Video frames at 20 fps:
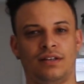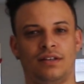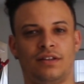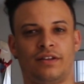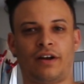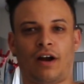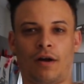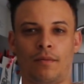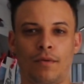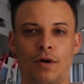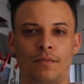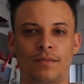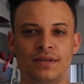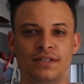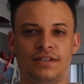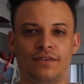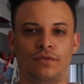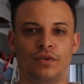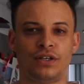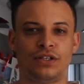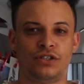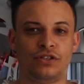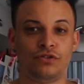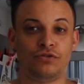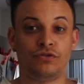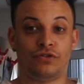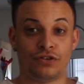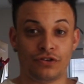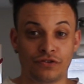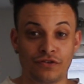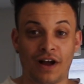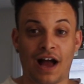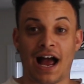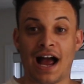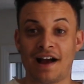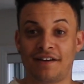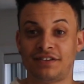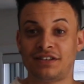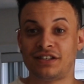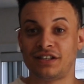There are moments of which you do
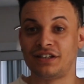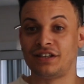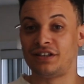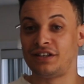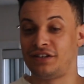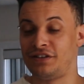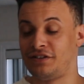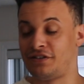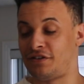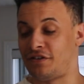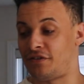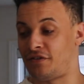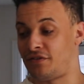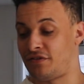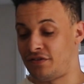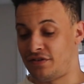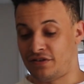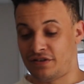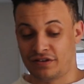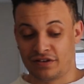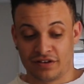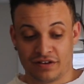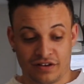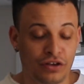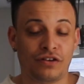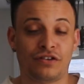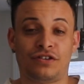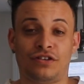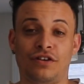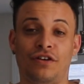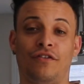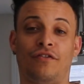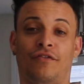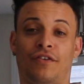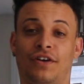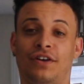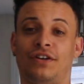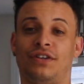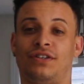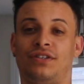have to, put yourself
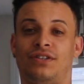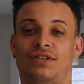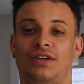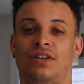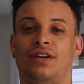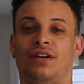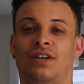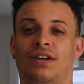first.